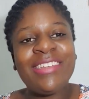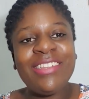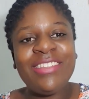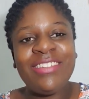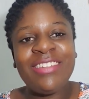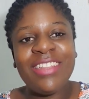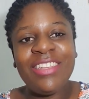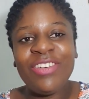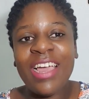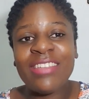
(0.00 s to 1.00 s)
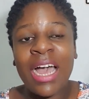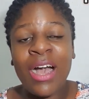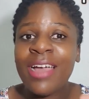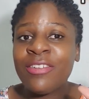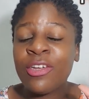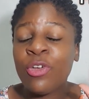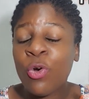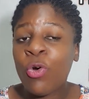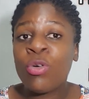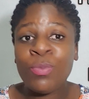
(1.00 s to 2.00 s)
detailing you guys how to
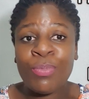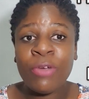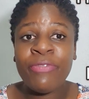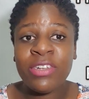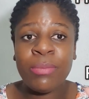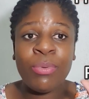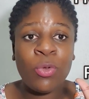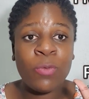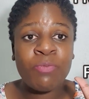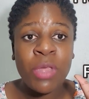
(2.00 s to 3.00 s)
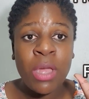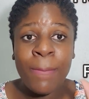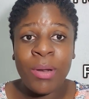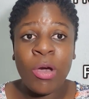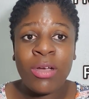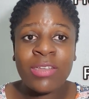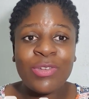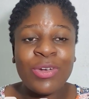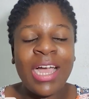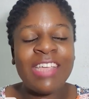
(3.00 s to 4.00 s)
own profitable blog.
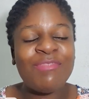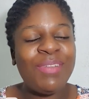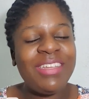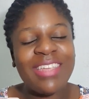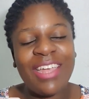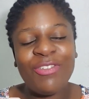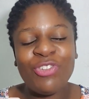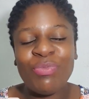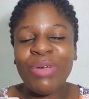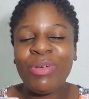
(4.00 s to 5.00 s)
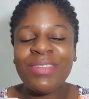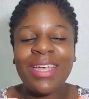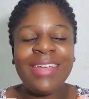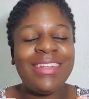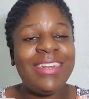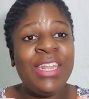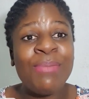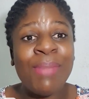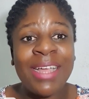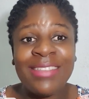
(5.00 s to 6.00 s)
So guys, please head on to my website
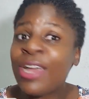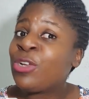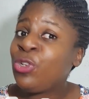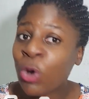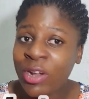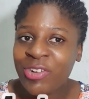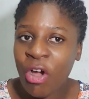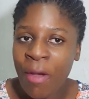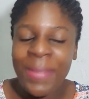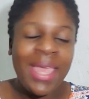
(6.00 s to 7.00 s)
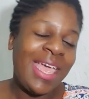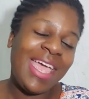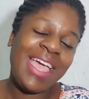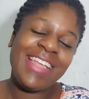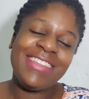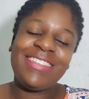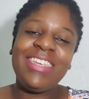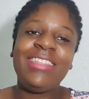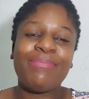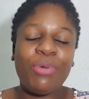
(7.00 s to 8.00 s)
leanmatter.com and
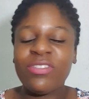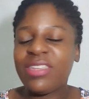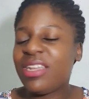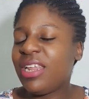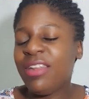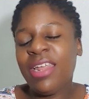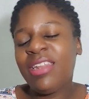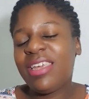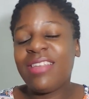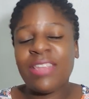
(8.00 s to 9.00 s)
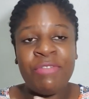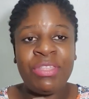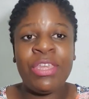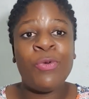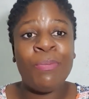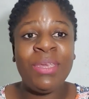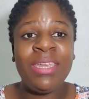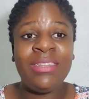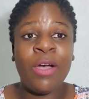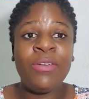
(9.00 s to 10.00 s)
see that post. In any case, everything will
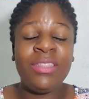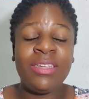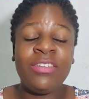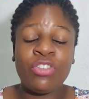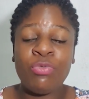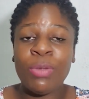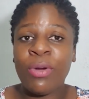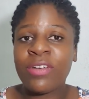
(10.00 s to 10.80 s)
be down in the description box.